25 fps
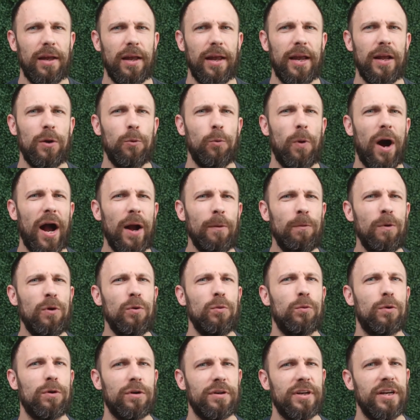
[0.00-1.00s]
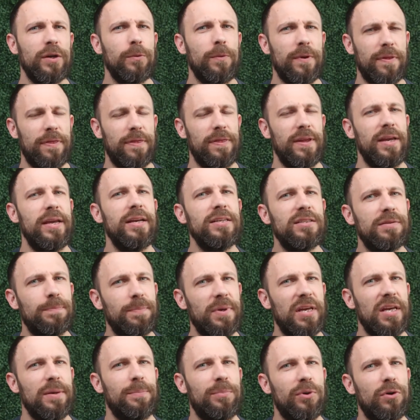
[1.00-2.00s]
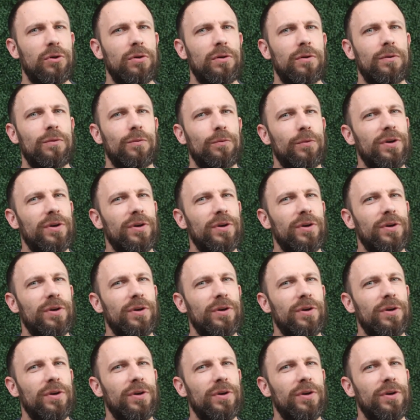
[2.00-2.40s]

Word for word: And why will working with these people